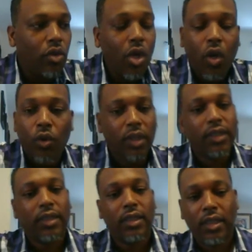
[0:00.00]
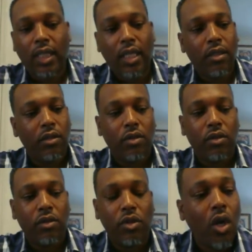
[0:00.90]
No,
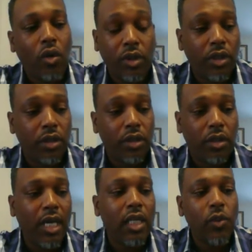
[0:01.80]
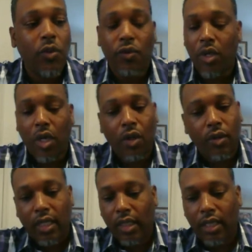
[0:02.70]
no. To be honest with you, no,
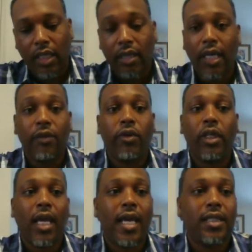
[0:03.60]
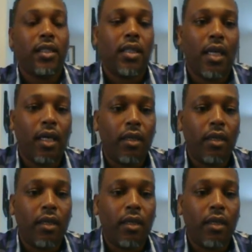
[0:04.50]
it really hasn't.